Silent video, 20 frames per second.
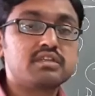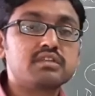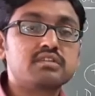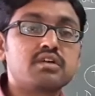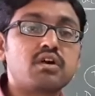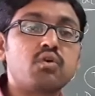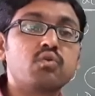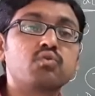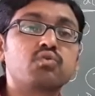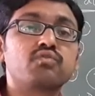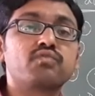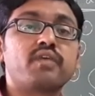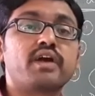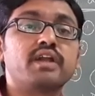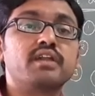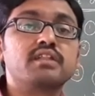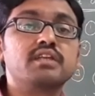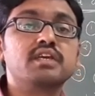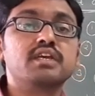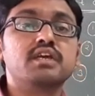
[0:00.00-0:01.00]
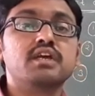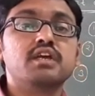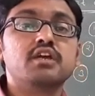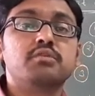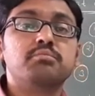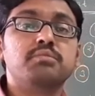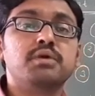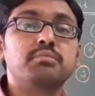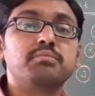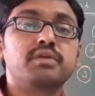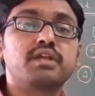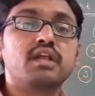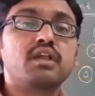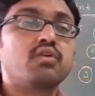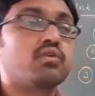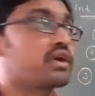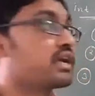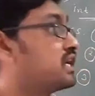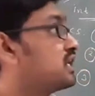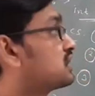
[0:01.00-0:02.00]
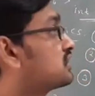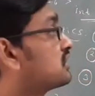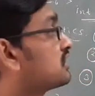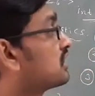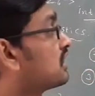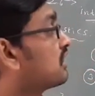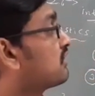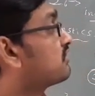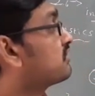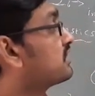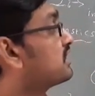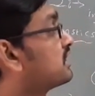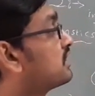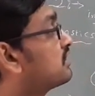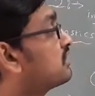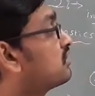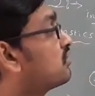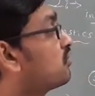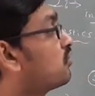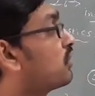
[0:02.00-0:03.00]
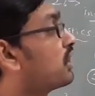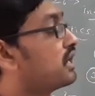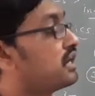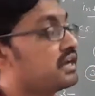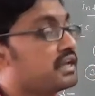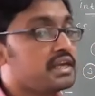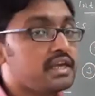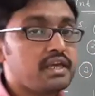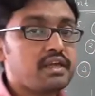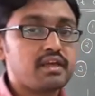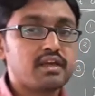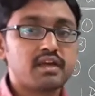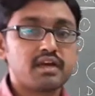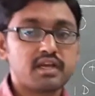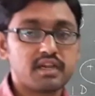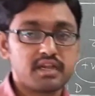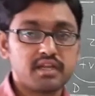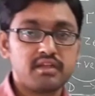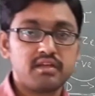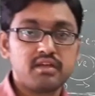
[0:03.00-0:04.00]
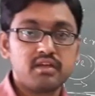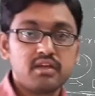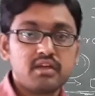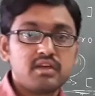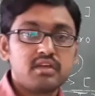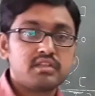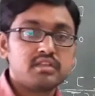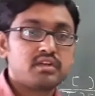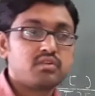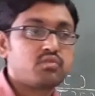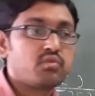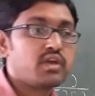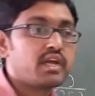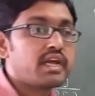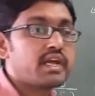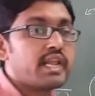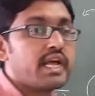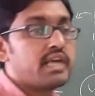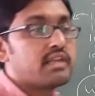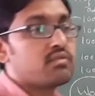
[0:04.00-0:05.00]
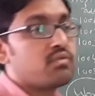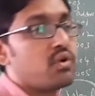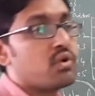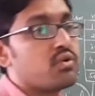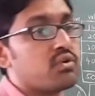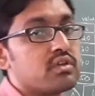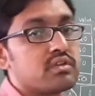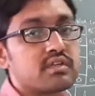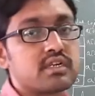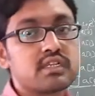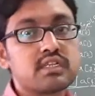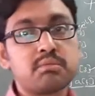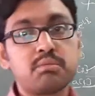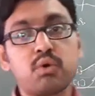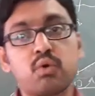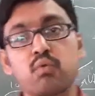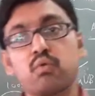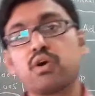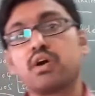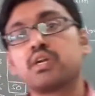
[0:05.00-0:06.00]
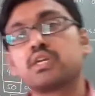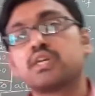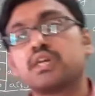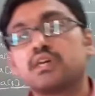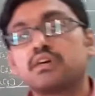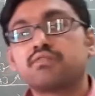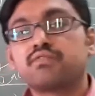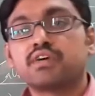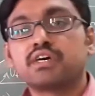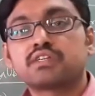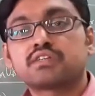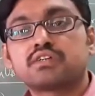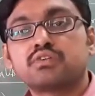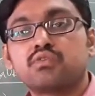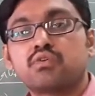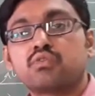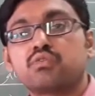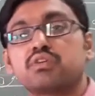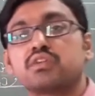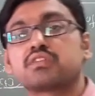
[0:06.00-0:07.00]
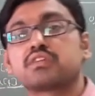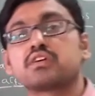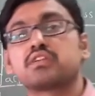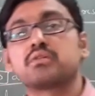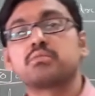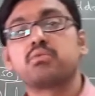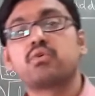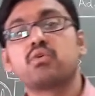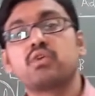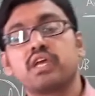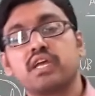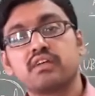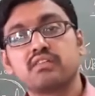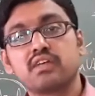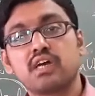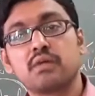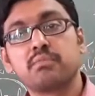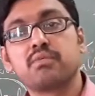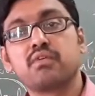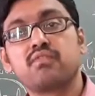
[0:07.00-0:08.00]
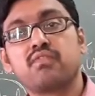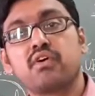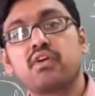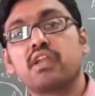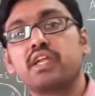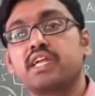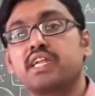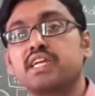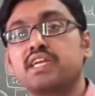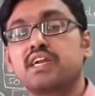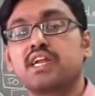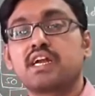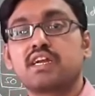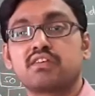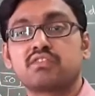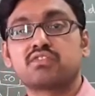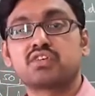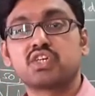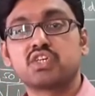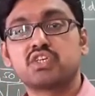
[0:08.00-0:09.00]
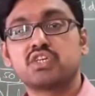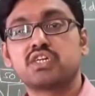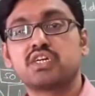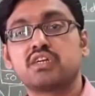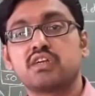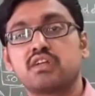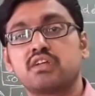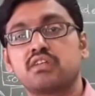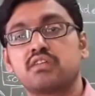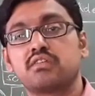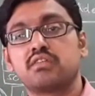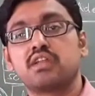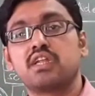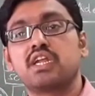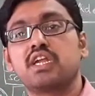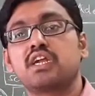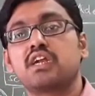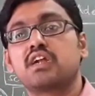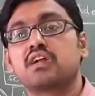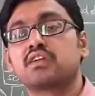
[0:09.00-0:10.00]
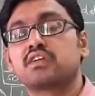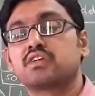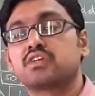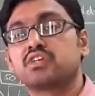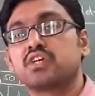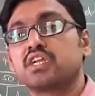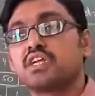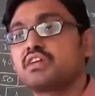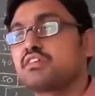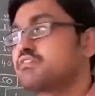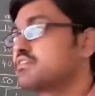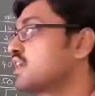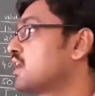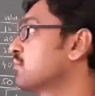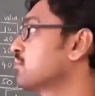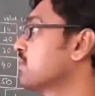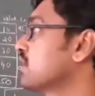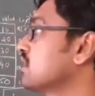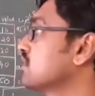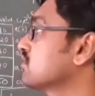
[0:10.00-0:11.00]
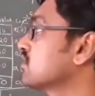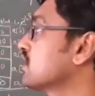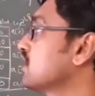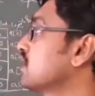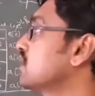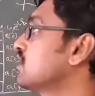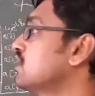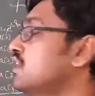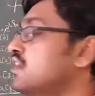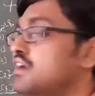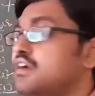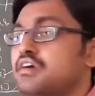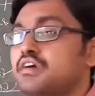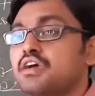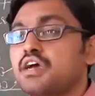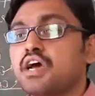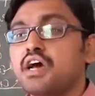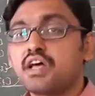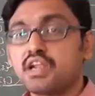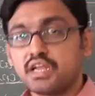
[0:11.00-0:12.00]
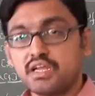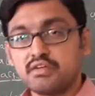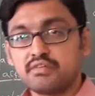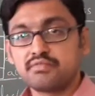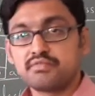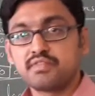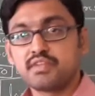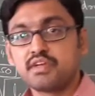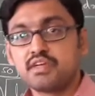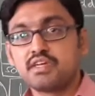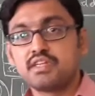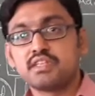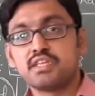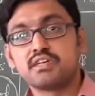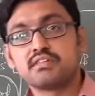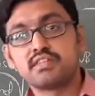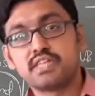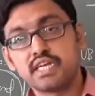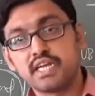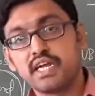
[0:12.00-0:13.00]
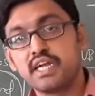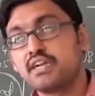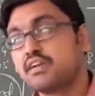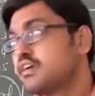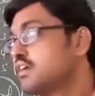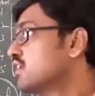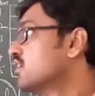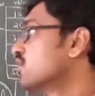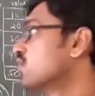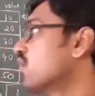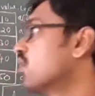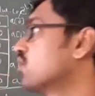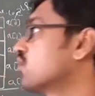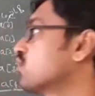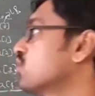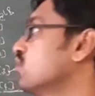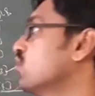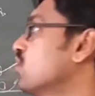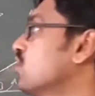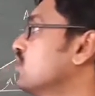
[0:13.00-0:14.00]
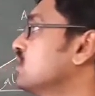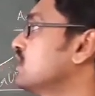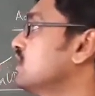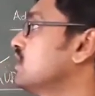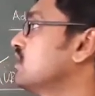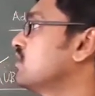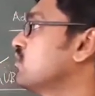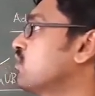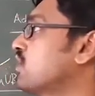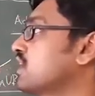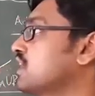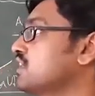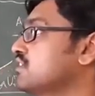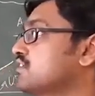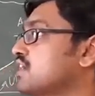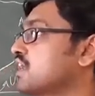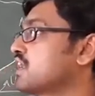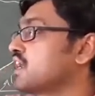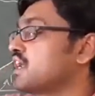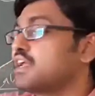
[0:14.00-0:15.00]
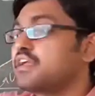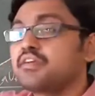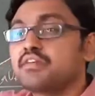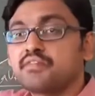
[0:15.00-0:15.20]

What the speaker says: is how to find the memory location of a 1D array. The today class we have to discuss about what? First we have to discuss about example for linear data structure. Linear data structure example is a array. The second you have to know the what is array,